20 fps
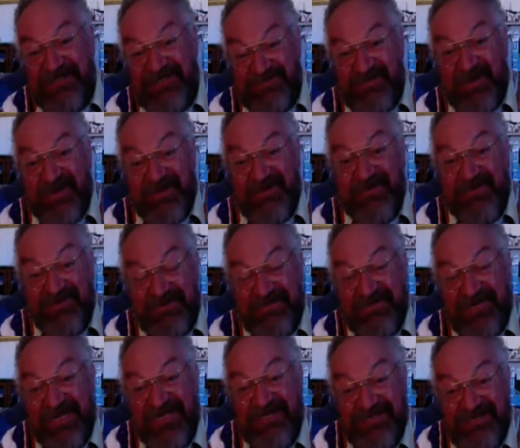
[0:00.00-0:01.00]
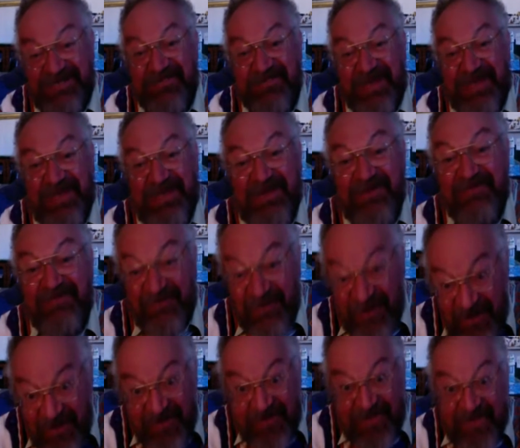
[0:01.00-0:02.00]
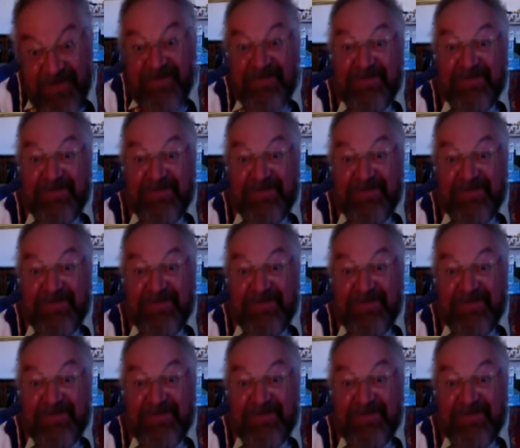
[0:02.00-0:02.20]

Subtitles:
paradox and actually make it work.